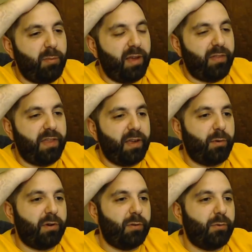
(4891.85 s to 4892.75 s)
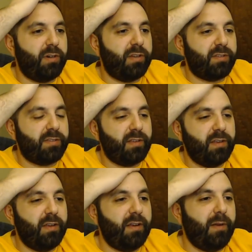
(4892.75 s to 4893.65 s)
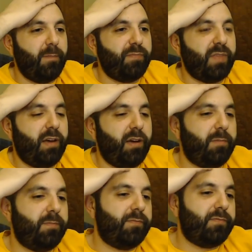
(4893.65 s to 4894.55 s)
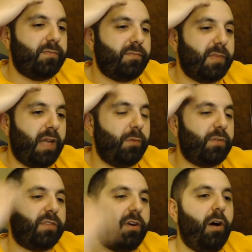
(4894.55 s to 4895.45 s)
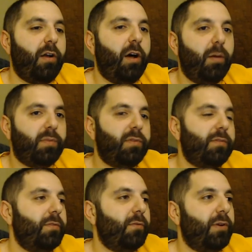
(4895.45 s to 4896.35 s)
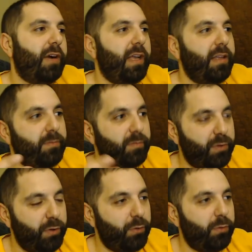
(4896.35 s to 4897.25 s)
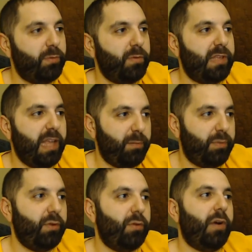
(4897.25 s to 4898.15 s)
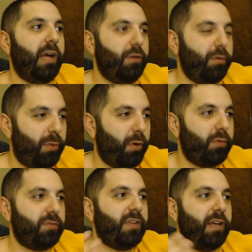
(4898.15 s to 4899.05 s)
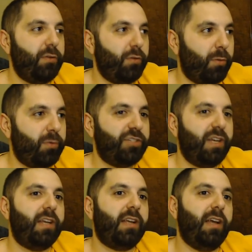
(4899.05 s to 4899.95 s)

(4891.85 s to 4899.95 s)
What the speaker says: I think where it was, I was caught up. Where I knew Debut, I knew Post, I knew Homogenic, and